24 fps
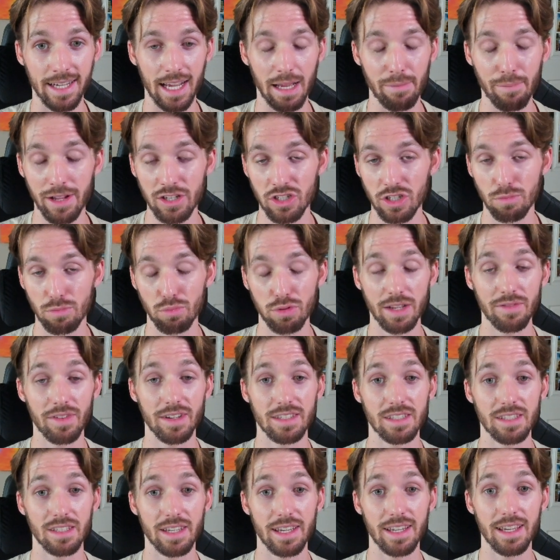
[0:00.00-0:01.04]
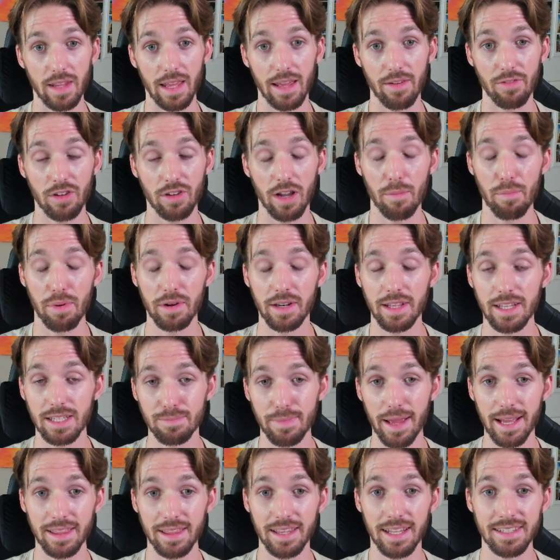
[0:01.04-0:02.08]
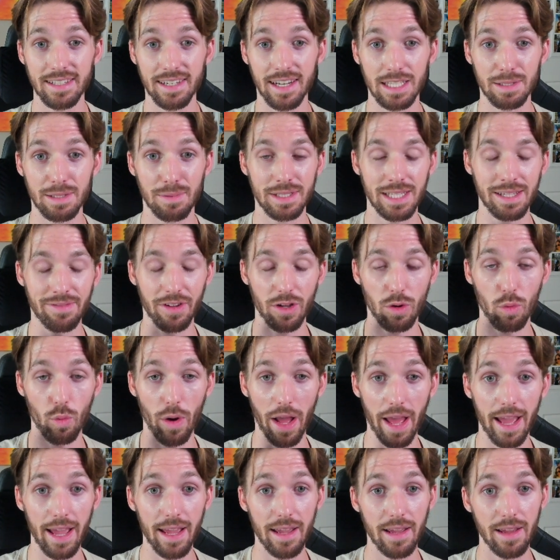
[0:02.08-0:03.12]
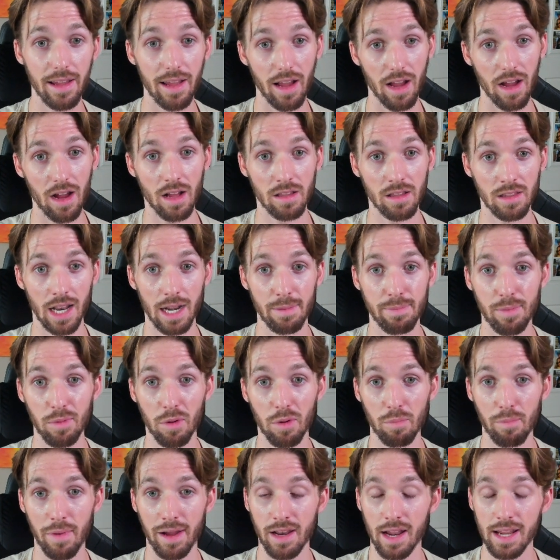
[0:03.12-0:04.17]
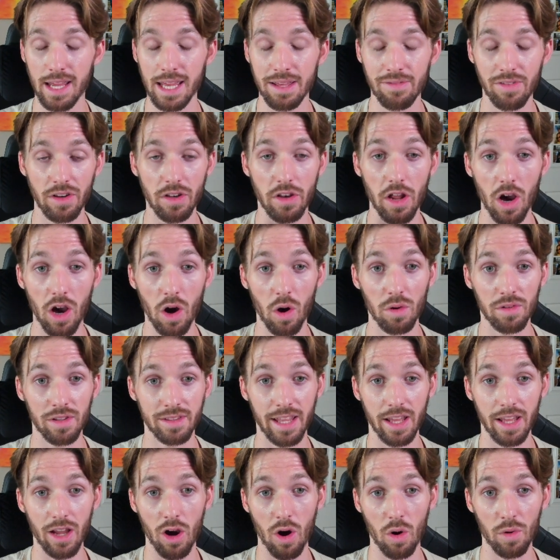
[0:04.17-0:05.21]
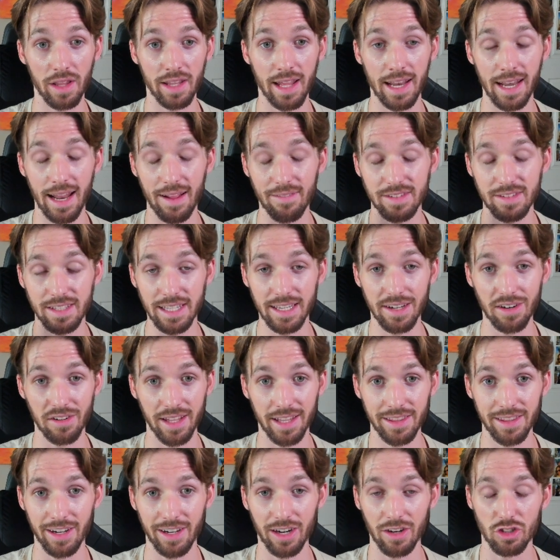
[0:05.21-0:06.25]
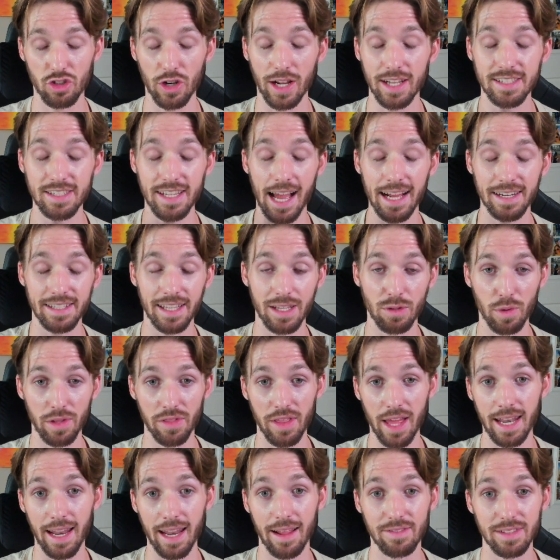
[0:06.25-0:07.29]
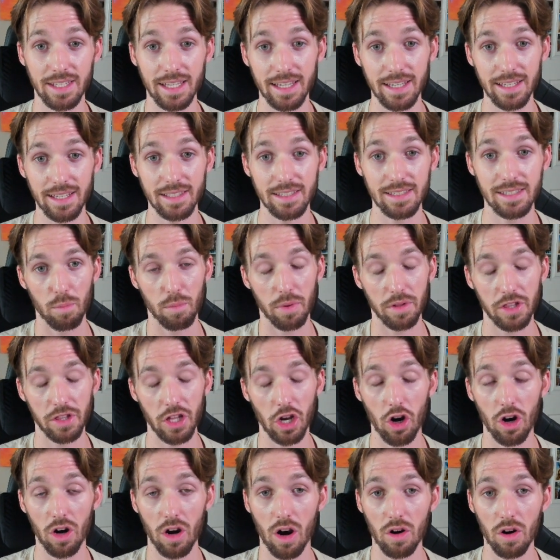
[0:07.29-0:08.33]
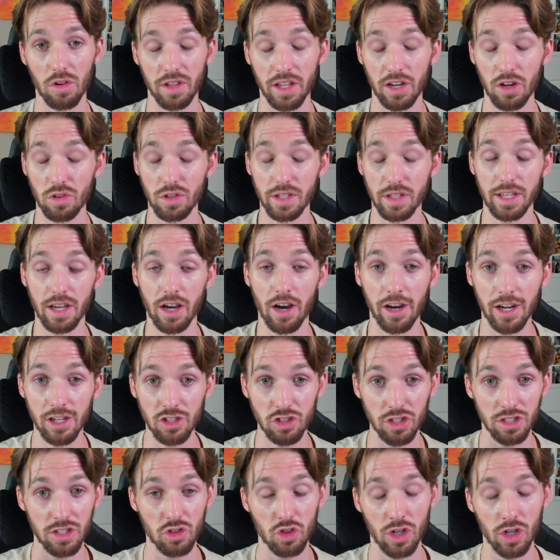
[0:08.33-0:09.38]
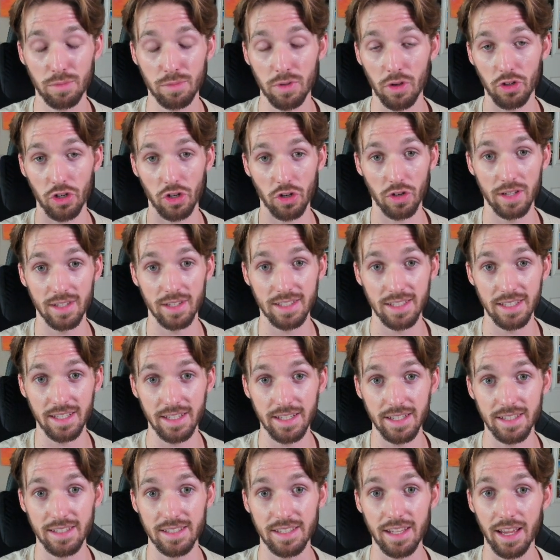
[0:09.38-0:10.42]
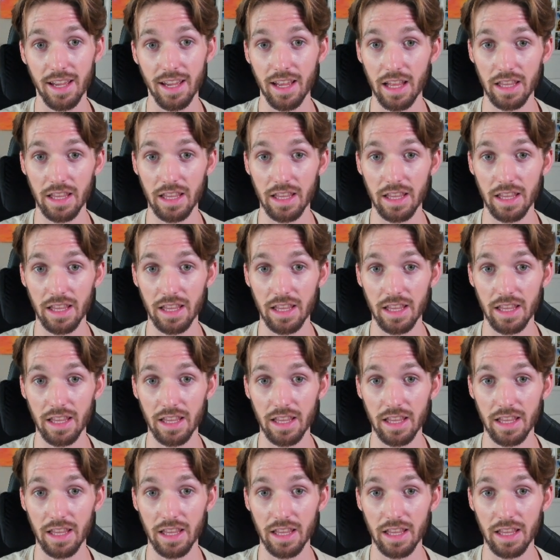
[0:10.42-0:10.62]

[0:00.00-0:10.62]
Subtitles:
I mentioned previously, if companies make these in a specific way, a lot of people might not even know that they own an NFT or that they're transacting with NFTs. But there are literally hundreds of cryptocurrencies.